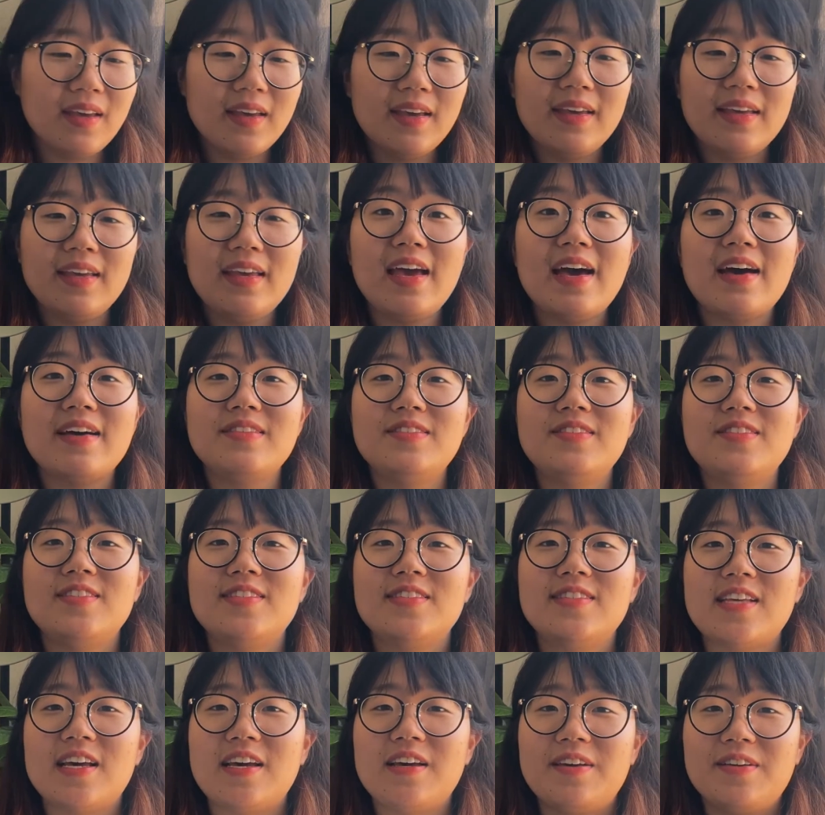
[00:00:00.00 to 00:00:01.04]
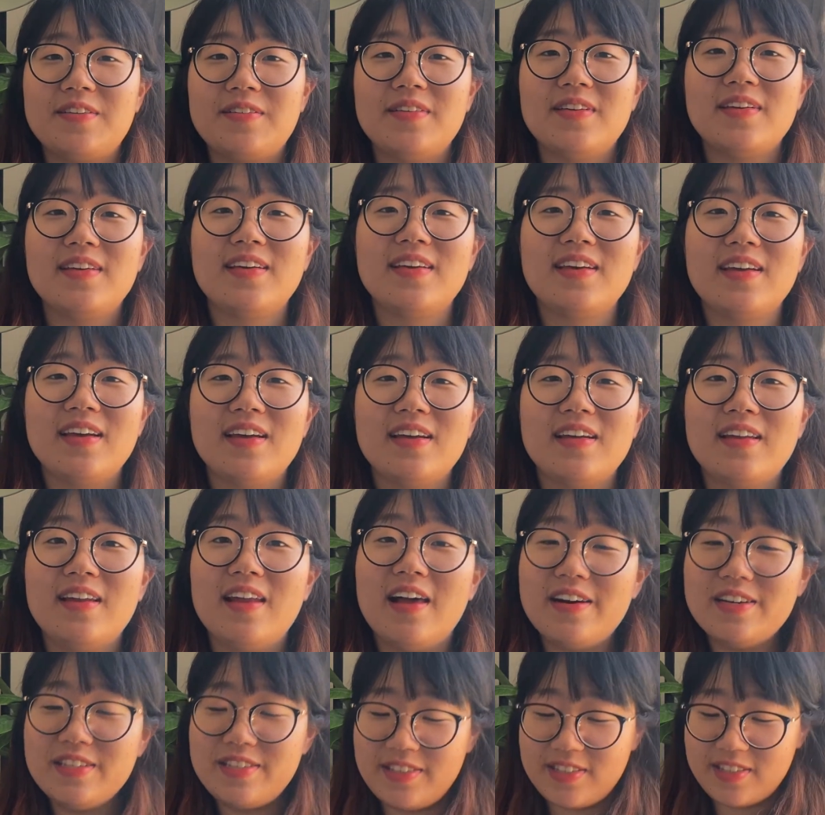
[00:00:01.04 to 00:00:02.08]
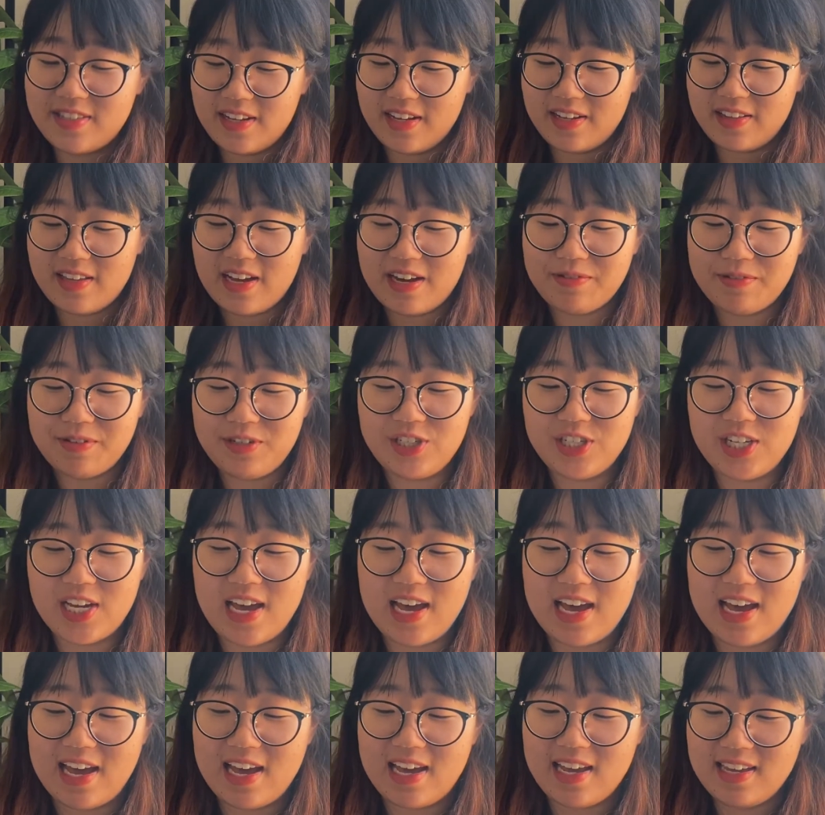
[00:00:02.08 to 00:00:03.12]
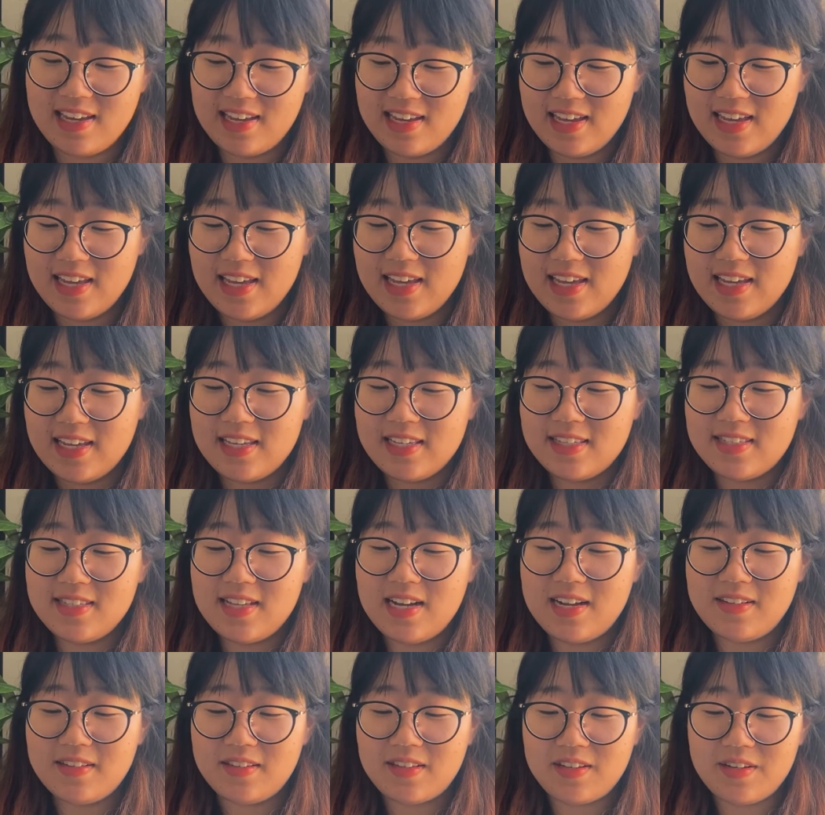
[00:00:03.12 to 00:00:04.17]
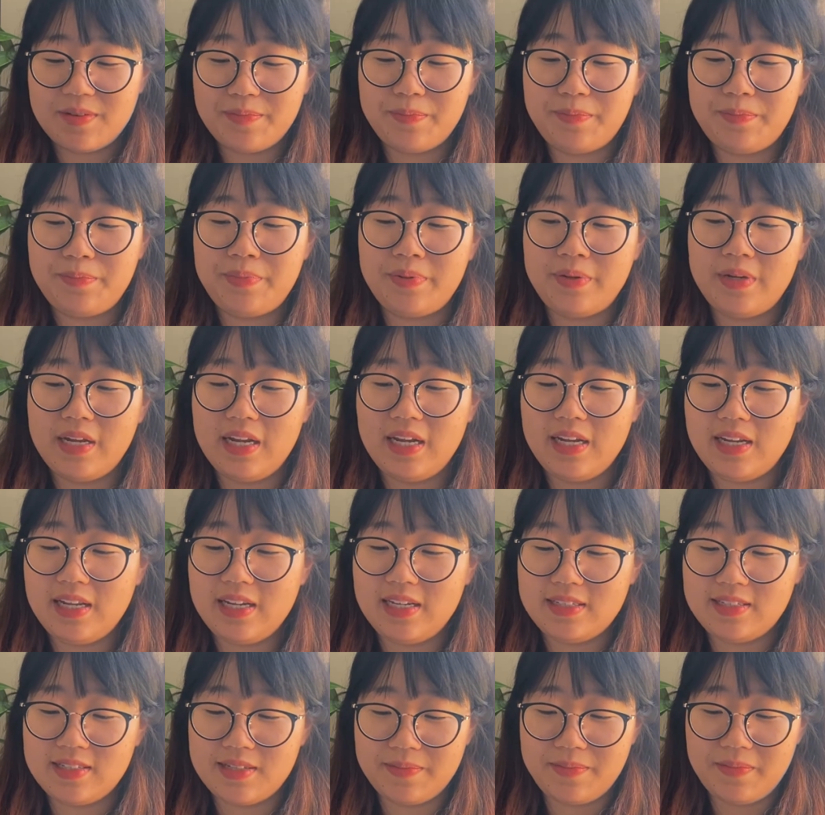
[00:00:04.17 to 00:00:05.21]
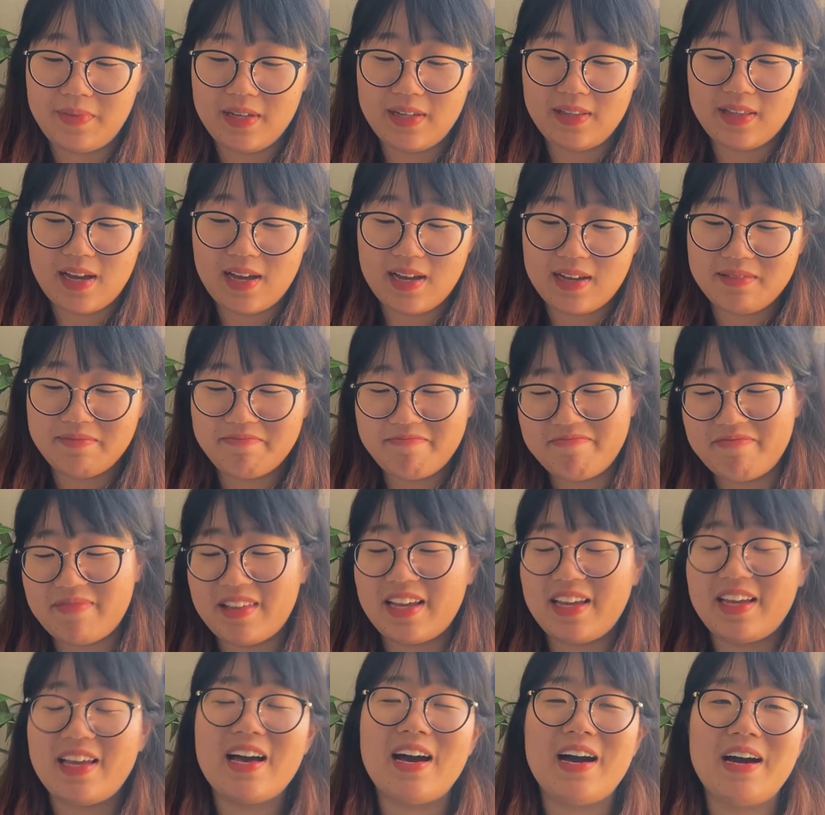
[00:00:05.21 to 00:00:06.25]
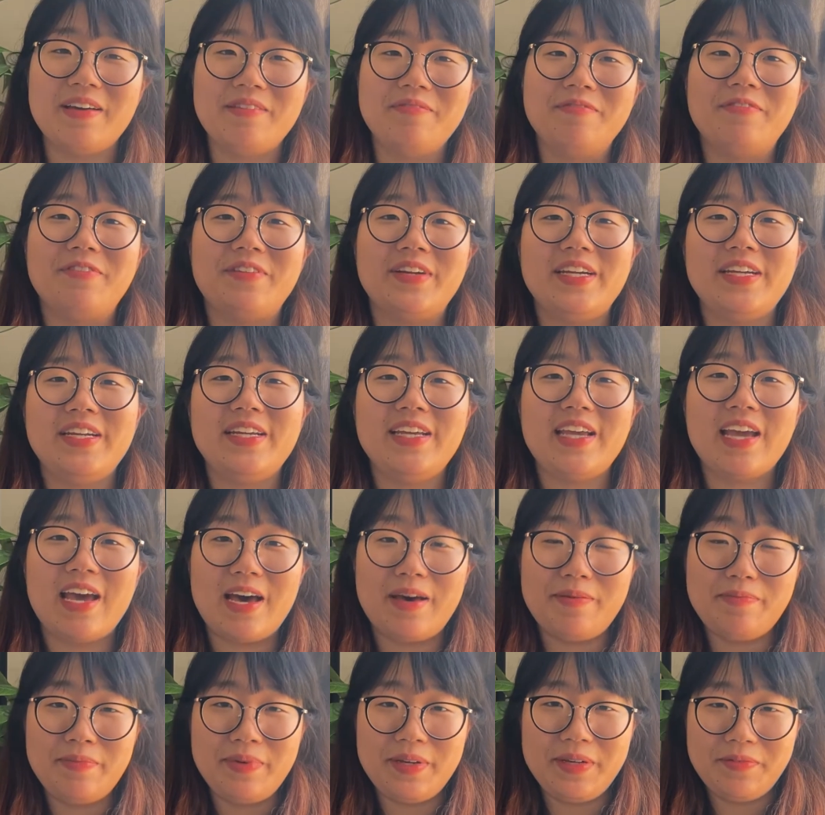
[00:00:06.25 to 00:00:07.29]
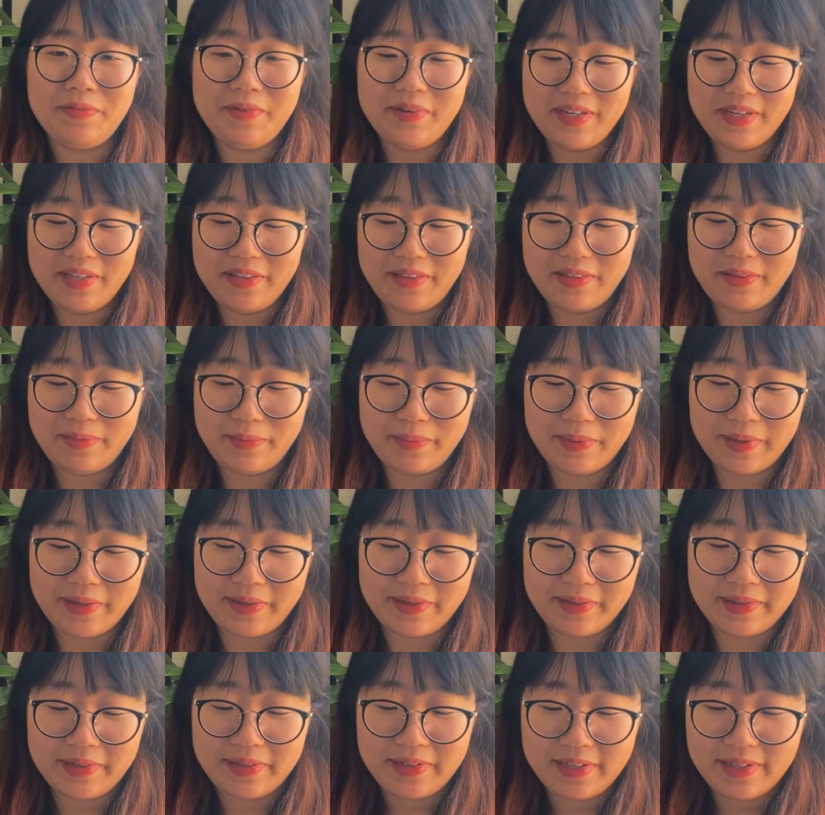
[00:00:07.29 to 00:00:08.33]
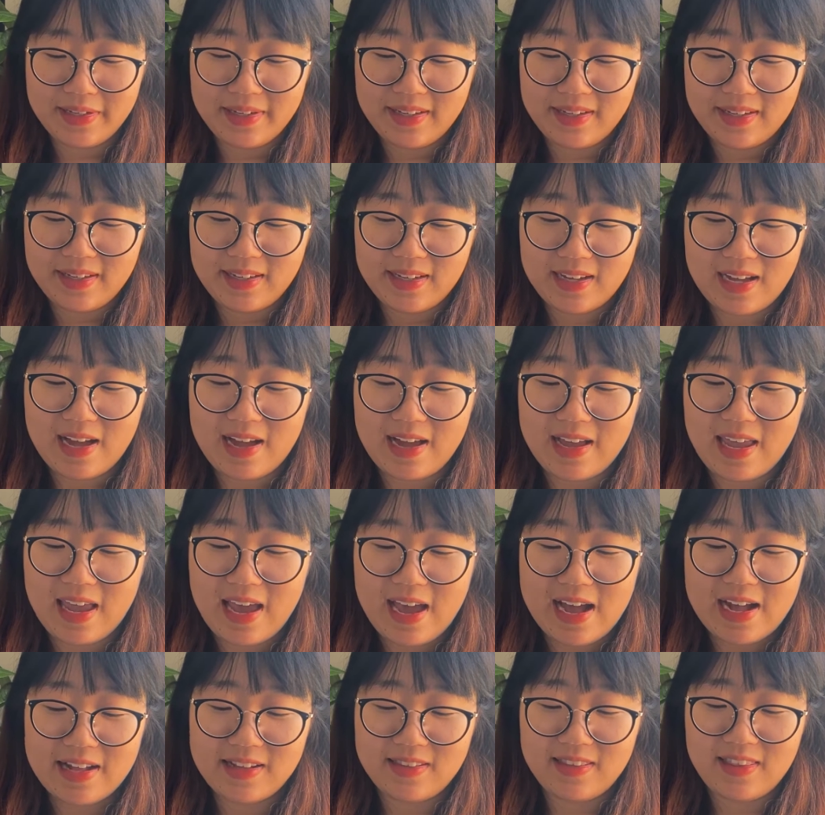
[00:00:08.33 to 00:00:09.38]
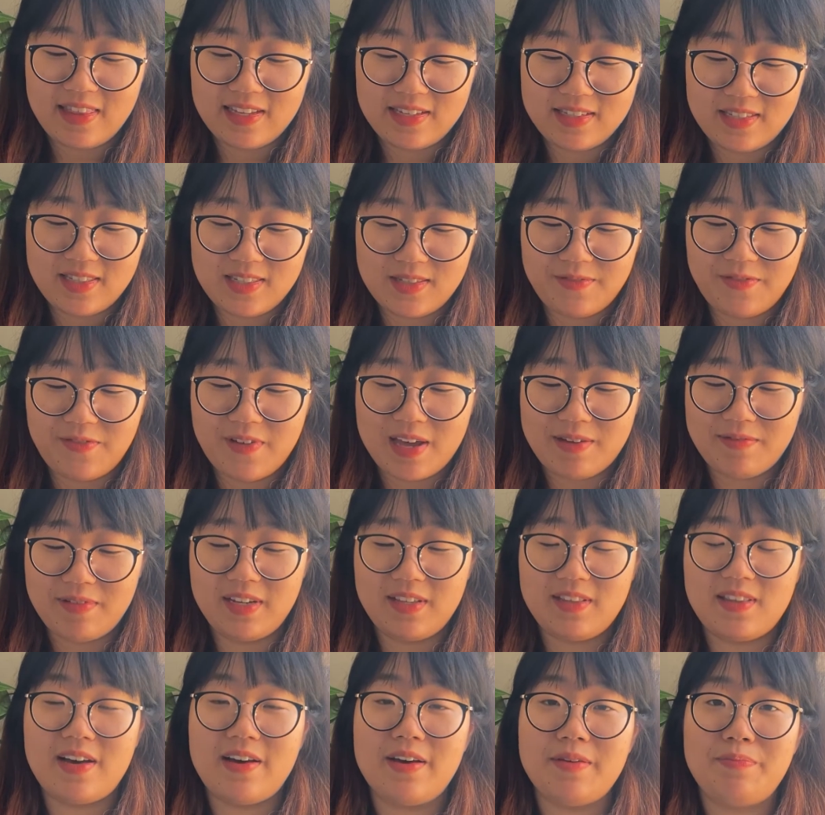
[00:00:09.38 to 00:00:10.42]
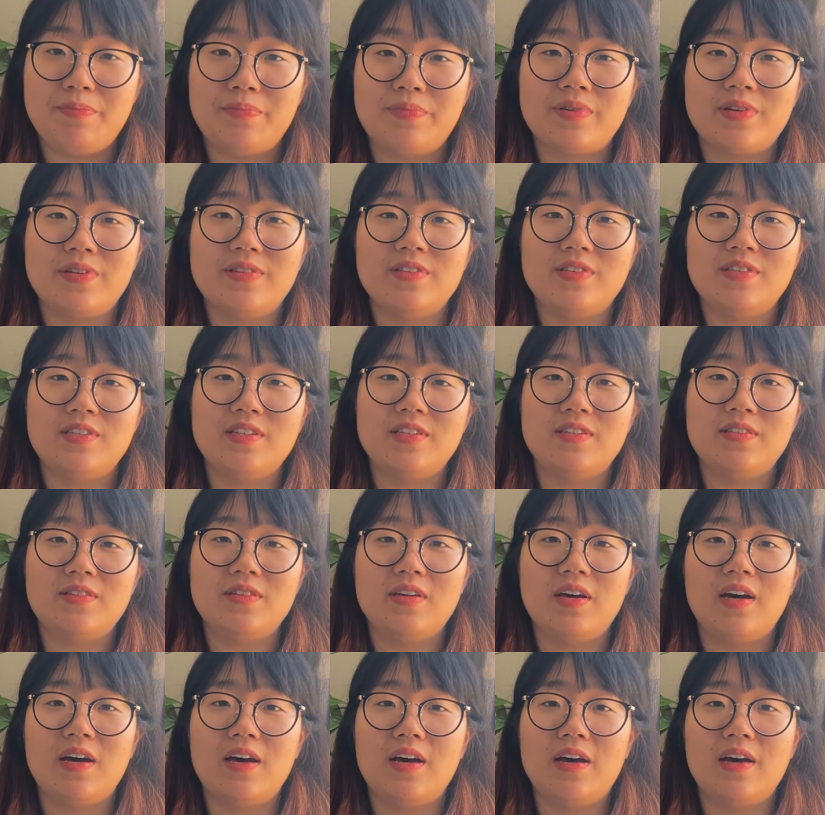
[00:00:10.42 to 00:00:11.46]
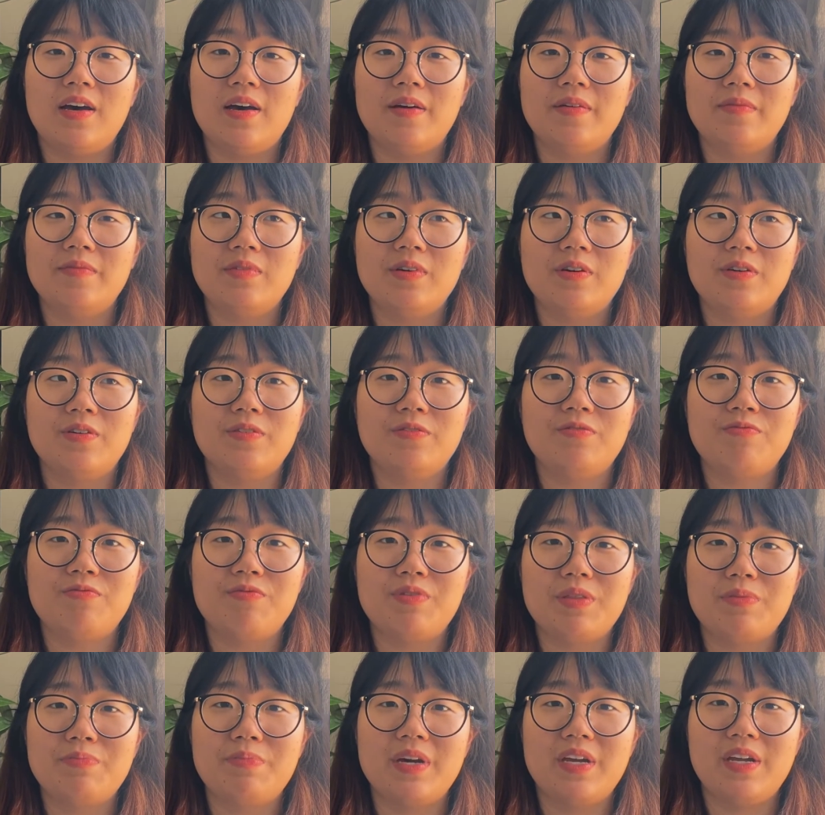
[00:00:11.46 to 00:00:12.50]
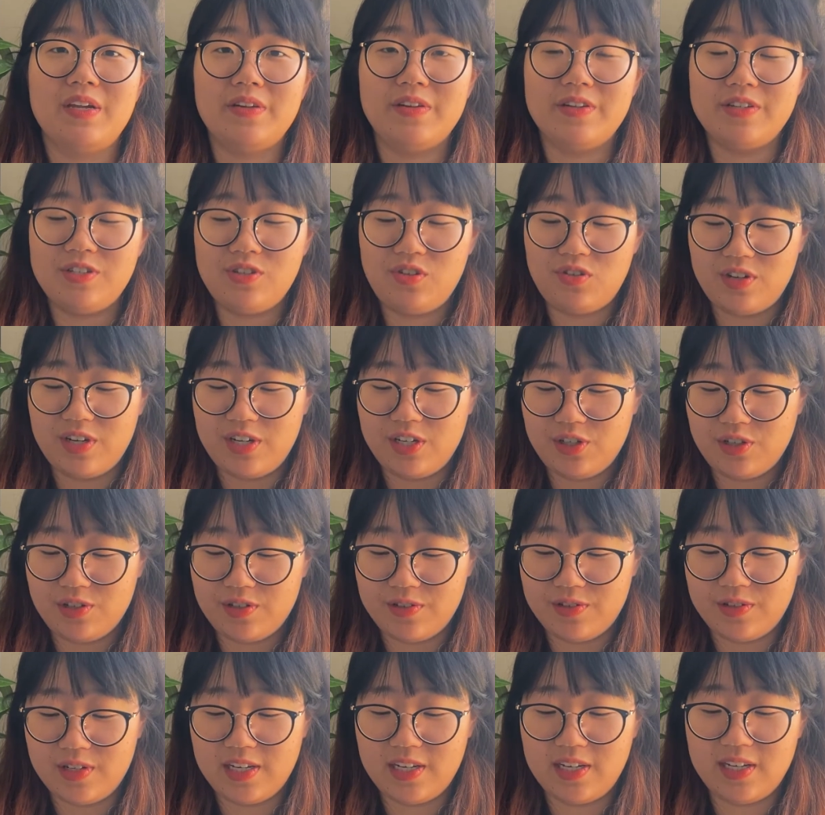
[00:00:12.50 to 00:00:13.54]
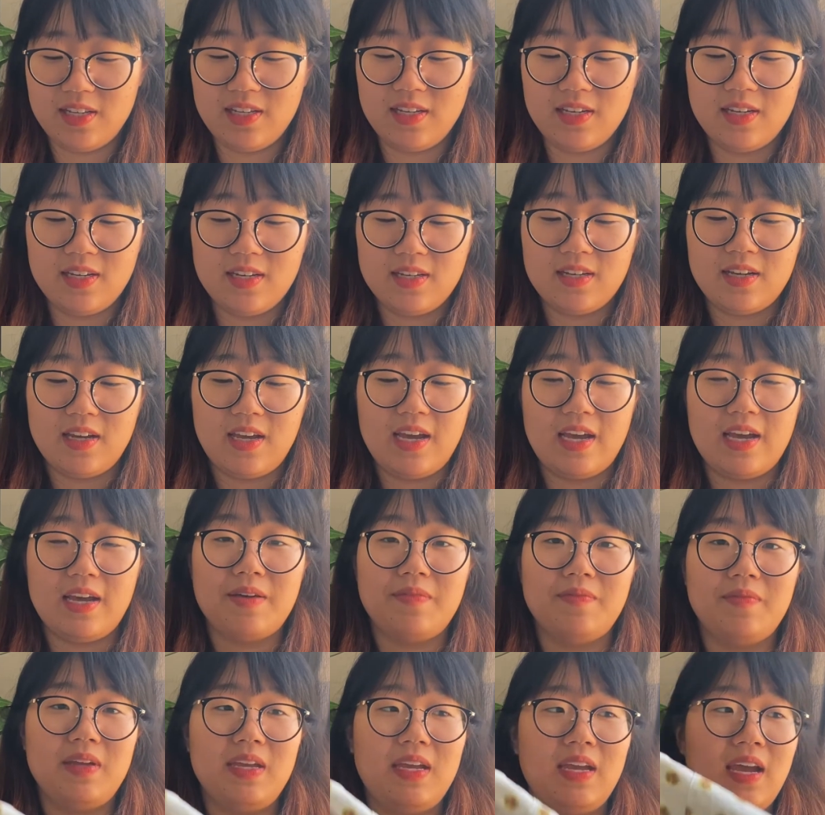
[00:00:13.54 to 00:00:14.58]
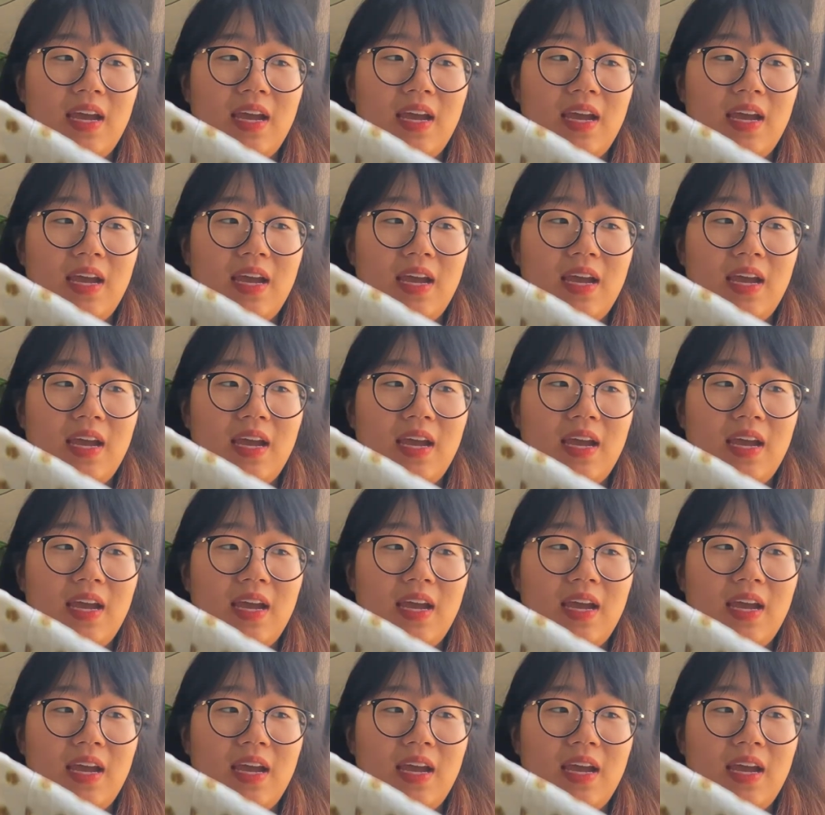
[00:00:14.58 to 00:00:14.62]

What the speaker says: Yeah, so last thing that I will share is not completely something that like I'm really happy with, but I had this fabric that I printed off with my illustration on it. It